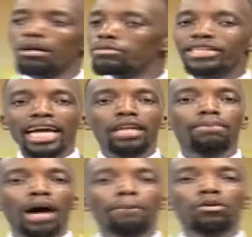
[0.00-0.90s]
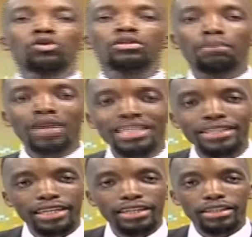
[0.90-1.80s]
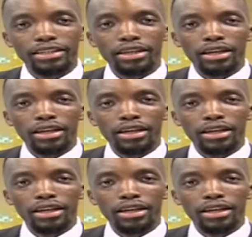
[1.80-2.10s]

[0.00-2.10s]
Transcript: mse ali approach president.